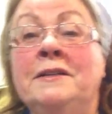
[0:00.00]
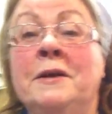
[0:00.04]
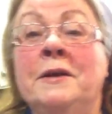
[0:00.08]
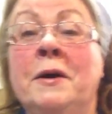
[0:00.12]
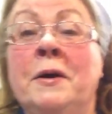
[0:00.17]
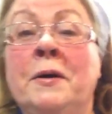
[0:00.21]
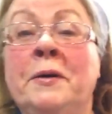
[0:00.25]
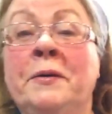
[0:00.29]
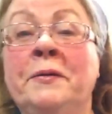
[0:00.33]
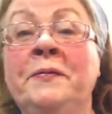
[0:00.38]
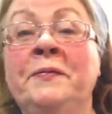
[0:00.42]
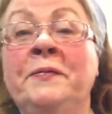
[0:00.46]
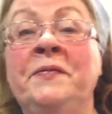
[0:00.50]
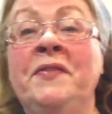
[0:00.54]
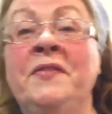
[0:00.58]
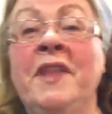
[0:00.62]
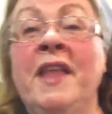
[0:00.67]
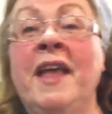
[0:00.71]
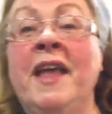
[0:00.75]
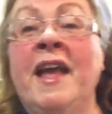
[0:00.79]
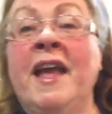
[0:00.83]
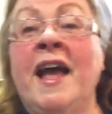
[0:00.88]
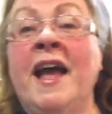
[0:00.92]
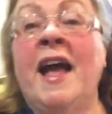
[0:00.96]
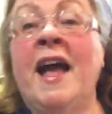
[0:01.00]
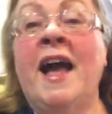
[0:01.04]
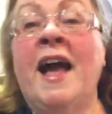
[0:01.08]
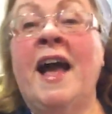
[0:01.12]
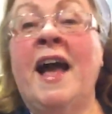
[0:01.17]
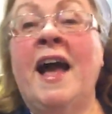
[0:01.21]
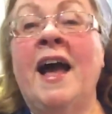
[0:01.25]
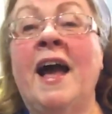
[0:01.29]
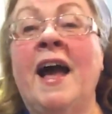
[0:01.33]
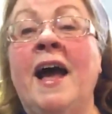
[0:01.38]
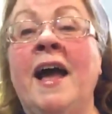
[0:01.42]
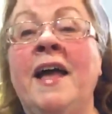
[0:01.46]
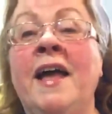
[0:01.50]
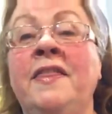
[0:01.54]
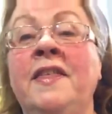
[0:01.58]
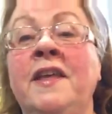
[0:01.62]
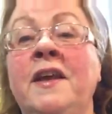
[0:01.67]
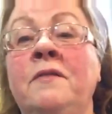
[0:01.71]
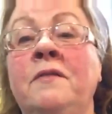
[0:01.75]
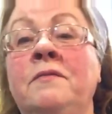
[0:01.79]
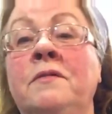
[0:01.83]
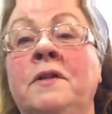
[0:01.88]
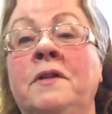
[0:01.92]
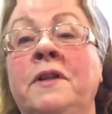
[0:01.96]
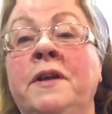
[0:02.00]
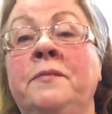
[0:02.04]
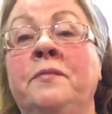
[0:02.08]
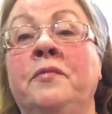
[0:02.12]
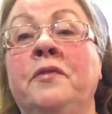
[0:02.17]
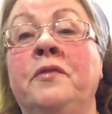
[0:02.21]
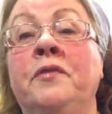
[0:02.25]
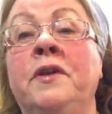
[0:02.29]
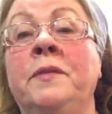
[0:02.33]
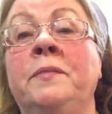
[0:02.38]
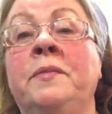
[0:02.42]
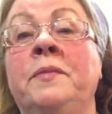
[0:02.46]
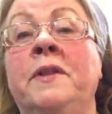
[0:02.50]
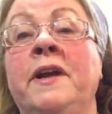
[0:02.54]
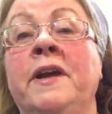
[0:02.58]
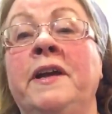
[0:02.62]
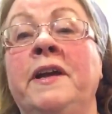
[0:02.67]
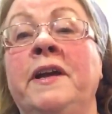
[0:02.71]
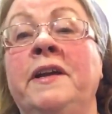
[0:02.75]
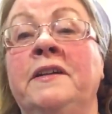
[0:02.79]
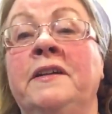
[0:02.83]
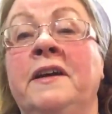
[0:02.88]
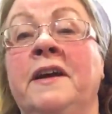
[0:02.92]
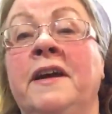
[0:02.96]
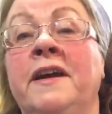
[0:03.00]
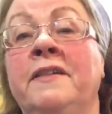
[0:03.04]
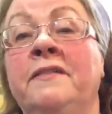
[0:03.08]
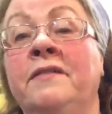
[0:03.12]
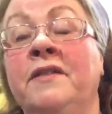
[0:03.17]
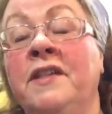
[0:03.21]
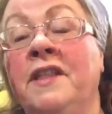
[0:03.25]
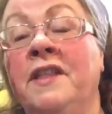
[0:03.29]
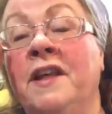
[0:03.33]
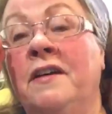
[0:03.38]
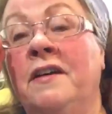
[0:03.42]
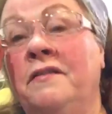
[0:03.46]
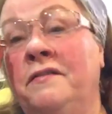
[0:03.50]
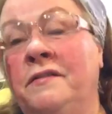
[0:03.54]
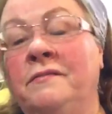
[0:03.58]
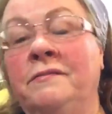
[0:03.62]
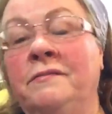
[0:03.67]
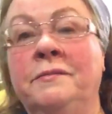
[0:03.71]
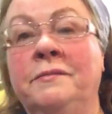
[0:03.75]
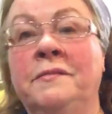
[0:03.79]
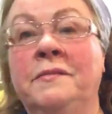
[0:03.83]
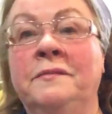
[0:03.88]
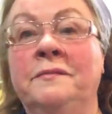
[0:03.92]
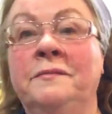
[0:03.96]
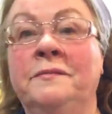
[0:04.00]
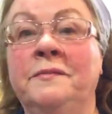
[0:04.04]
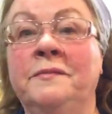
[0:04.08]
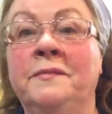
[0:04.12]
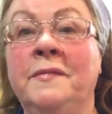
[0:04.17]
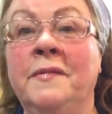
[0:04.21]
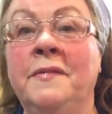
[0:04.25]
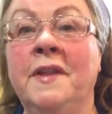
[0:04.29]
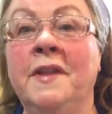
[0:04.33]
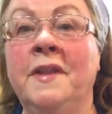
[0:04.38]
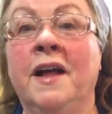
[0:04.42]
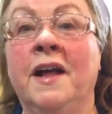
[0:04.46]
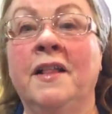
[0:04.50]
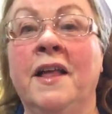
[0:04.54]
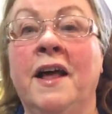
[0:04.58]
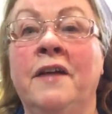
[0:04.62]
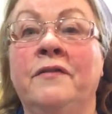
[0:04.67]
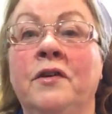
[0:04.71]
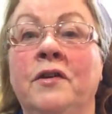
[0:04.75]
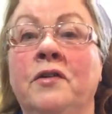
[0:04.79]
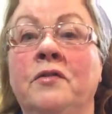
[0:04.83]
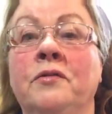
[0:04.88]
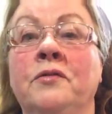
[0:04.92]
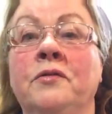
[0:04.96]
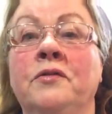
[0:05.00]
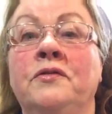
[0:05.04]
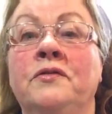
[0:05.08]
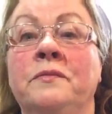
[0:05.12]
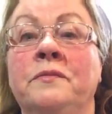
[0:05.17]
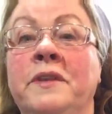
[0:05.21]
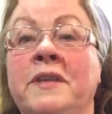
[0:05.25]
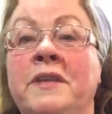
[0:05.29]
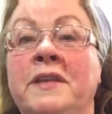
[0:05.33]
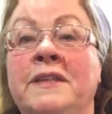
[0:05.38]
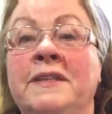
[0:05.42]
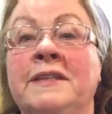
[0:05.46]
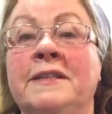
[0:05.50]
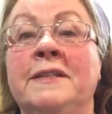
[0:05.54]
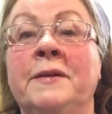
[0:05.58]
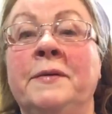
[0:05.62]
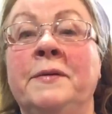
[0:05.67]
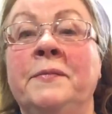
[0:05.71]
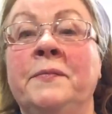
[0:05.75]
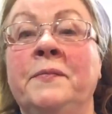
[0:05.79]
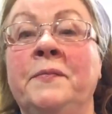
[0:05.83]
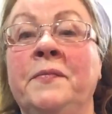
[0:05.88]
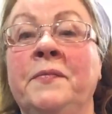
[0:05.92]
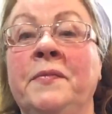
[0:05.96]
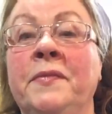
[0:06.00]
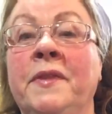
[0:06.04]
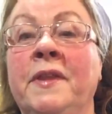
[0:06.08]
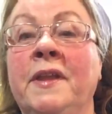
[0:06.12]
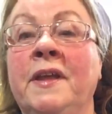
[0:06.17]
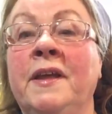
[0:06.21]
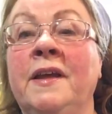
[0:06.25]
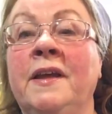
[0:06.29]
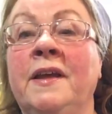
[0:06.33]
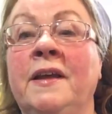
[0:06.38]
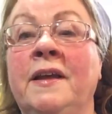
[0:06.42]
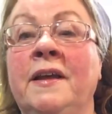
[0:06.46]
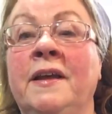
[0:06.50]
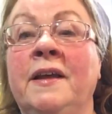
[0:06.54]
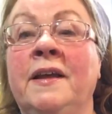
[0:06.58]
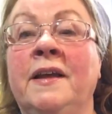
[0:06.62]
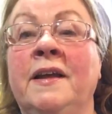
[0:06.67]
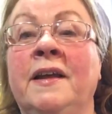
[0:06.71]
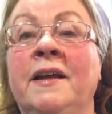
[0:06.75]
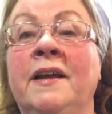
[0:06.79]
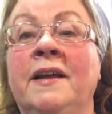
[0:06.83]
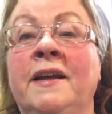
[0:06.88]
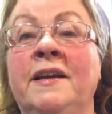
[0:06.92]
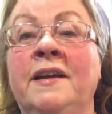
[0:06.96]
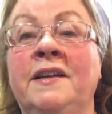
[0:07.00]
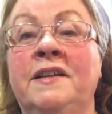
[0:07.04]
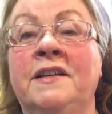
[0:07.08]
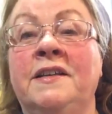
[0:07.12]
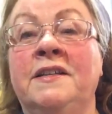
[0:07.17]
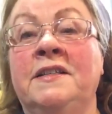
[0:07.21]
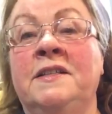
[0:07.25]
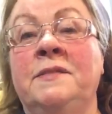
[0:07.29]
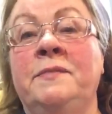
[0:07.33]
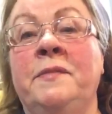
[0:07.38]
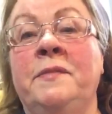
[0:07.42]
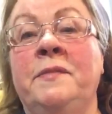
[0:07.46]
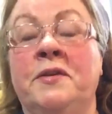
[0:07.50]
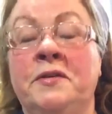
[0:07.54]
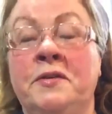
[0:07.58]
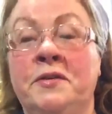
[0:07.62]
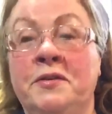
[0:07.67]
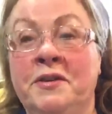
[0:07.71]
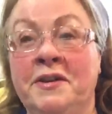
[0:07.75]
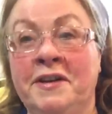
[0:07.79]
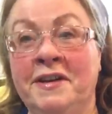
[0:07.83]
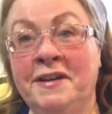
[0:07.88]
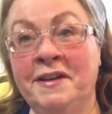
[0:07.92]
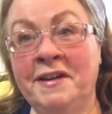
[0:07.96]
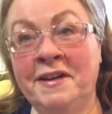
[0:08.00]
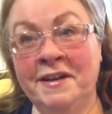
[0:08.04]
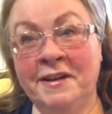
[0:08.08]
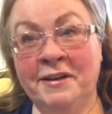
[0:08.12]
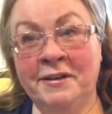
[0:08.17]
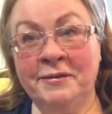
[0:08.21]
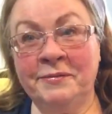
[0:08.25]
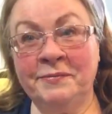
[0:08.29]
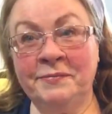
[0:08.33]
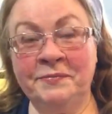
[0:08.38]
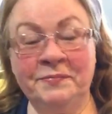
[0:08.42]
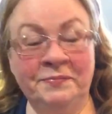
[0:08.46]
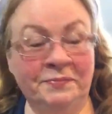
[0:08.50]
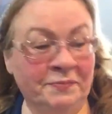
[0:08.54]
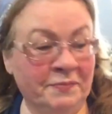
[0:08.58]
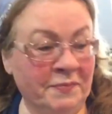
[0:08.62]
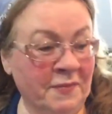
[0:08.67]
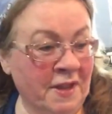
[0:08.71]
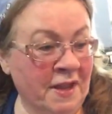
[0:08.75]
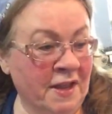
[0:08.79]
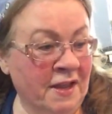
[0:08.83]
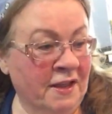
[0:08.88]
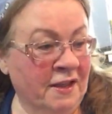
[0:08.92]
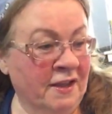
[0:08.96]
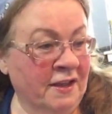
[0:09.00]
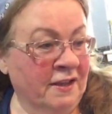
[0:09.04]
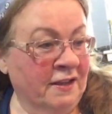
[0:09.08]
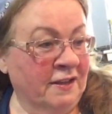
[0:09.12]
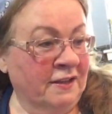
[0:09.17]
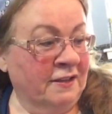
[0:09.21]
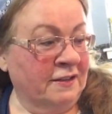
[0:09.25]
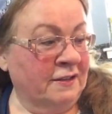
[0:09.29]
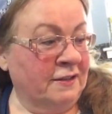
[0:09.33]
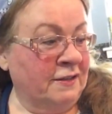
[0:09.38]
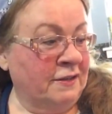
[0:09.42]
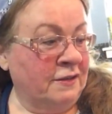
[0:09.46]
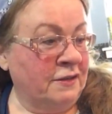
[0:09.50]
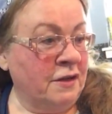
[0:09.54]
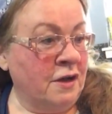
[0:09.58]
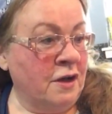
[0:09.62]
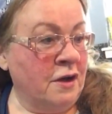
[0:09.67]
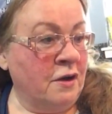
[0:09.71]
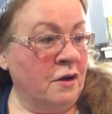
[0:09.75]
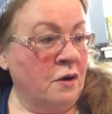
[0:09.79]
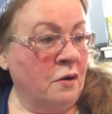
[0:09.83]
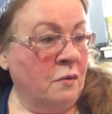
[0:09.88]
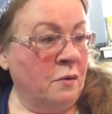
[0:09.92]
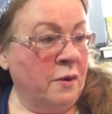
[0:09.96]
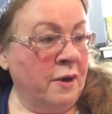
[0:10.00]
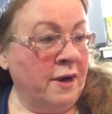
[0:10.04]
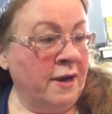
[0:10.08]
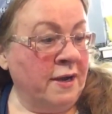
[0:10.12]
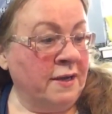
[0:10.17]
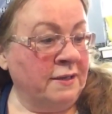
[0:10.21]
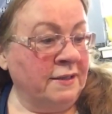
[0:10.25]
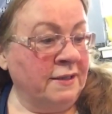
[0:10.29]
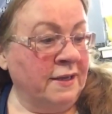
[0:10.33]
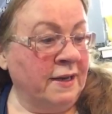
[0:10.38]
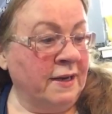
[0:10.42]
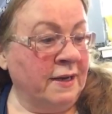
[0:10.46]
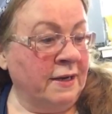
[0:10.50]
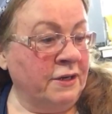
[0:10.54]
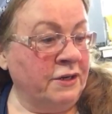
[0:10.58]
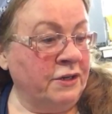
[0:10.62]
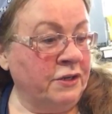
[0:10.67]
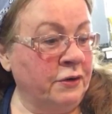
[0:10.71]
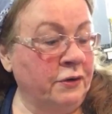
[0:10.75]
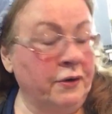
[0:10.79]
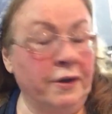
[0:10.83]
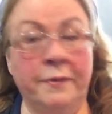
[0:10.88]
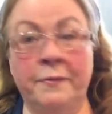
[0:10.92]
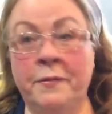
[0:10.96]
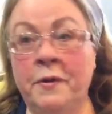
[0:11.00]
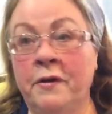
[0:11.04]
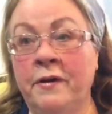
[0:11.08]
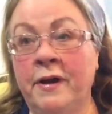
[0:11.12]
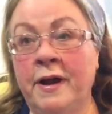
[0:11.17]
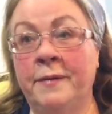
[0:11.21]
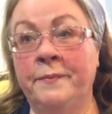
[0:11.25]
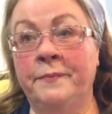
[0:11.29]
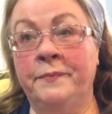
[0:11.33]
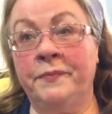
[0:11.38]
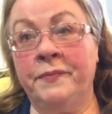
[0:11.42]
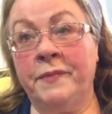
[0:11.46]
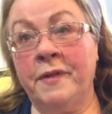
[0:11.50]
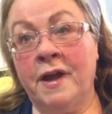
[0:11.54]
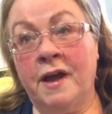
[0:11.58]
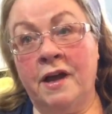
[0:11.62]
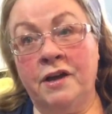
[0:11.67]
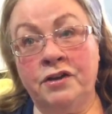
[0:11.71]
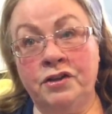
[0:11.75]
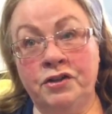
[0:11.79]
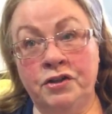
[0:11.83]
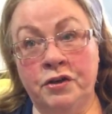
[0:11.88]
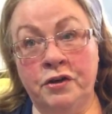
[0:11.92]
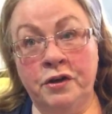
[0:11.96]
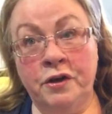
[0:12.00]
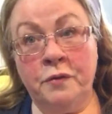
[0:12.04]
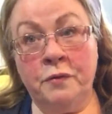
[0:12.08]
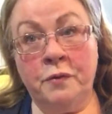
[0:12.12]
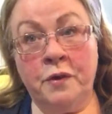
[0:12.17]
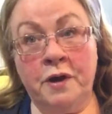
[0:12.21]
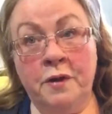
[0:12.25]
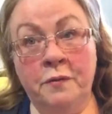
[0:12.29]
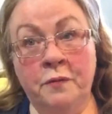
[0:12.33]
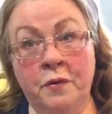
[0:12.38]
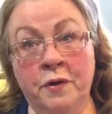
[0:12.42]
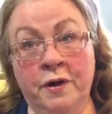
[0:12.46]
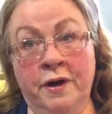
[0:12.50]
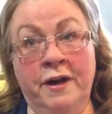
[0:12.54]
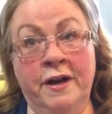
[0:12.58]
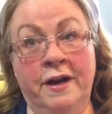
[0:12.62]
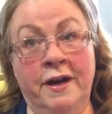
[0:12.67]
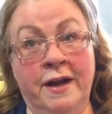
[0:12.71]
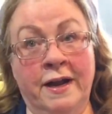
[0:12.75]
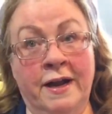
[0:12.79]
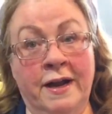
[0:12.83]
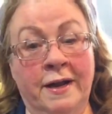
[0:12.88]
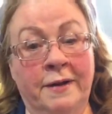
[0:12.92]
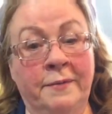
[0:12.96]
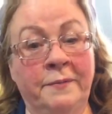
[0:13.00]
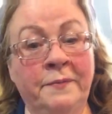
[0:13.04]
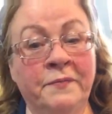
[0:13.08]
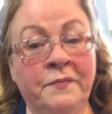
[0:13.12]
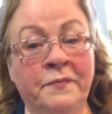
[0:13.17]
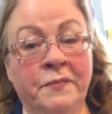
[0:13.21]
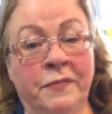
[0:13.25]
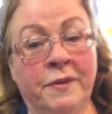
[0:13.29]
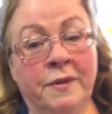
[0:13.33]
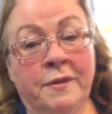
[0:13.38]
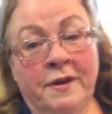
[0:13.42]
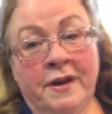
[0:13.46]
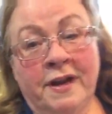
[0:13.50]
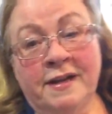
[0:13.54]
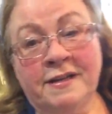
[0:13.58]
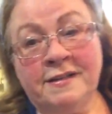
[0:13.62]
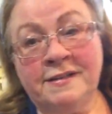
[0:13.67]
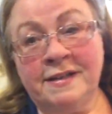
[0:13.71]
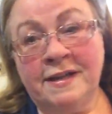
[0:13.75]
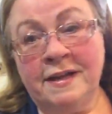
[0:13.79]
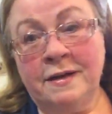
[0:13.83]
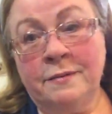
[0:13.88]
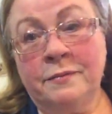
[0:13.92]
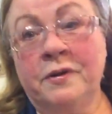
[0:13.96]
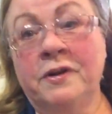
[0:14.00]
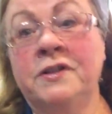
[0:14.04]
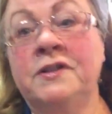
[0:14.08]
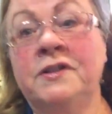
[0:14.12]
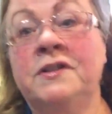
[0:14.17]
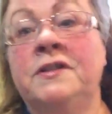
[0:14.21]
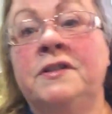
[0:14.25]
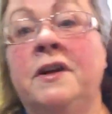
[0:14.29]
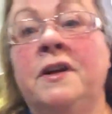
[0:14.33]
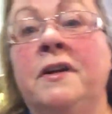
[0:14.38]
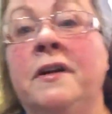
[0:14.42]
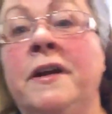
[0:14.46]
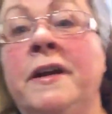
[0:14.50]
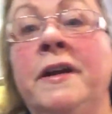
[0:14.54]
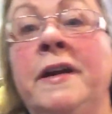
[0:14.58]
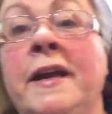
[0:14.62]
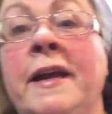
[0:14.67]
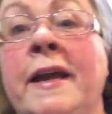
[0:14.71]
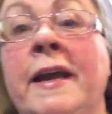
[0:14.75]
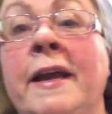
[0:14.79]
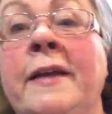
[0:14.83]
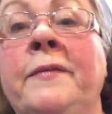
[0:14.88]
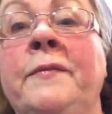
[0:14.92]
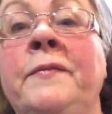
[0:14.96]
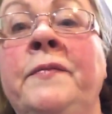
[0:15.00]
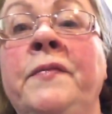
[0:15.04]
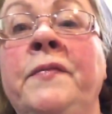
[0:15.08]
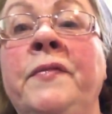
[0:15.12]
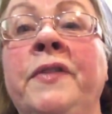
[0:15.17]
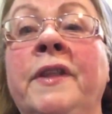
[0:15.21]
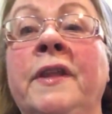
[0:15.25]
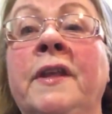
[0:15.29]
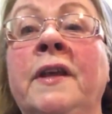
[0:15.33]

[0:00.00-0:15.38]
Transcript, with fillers: So I think we'll eat pretty plain tonight without a lot of accoutrements. It does smell good in here. So what else can I show you? All right, I'll show you what I'm working on. The next thing I'm going to start again.